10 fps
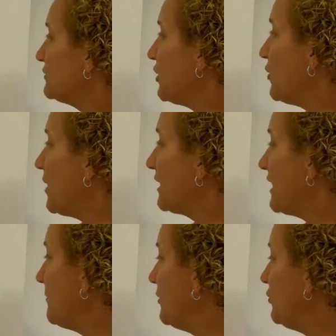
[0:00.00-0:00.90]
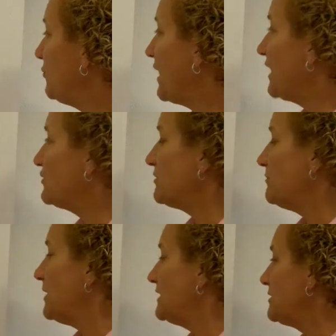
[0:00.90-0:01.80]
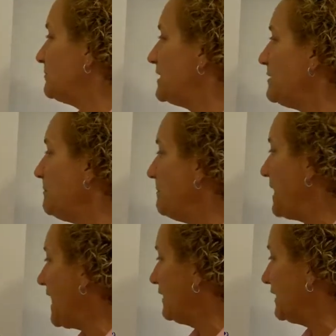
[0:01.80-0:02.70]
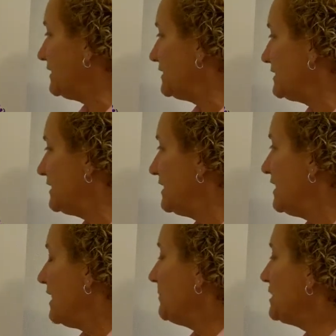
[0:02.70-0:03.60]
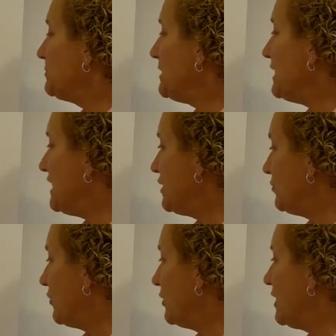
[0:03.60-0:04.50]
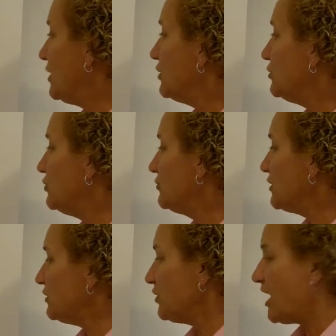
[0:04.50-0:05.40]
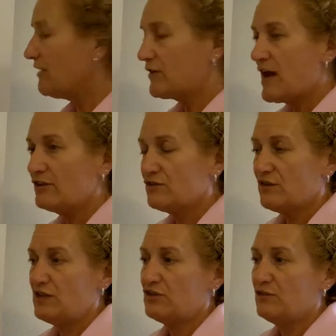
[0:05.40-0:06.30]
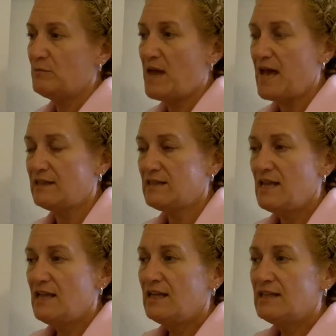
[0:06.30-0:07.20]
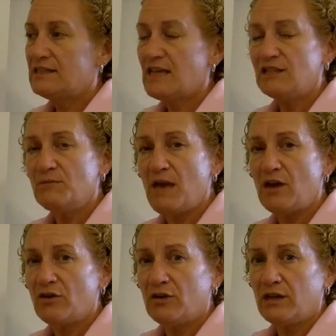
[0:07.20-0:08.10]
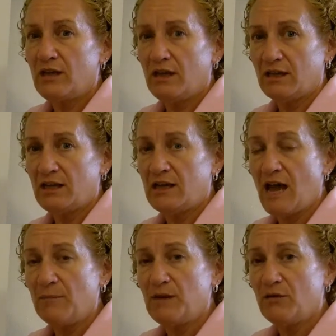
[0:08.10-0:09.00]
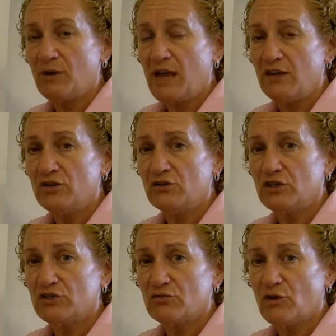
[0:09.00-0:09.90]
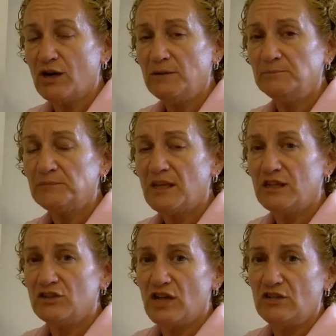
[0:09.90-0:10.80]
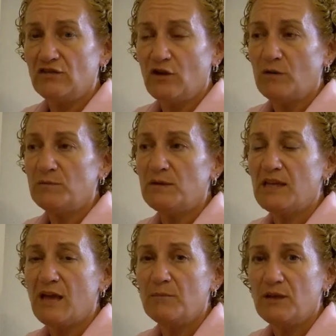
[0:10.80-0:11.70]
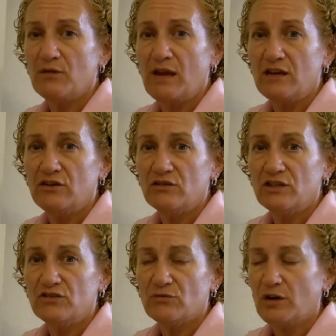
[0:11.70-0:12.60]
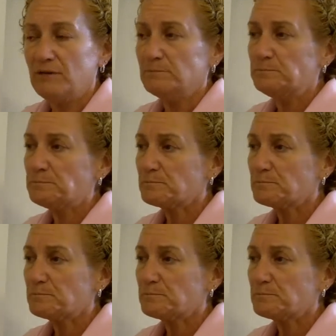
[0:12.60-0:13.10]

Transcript: So a chemical reaction must be balanced, must be equal due to the law of conservation of mass. It says matter, it cannot be created or destroyed. It can change forms, but it can't be created or destroyed.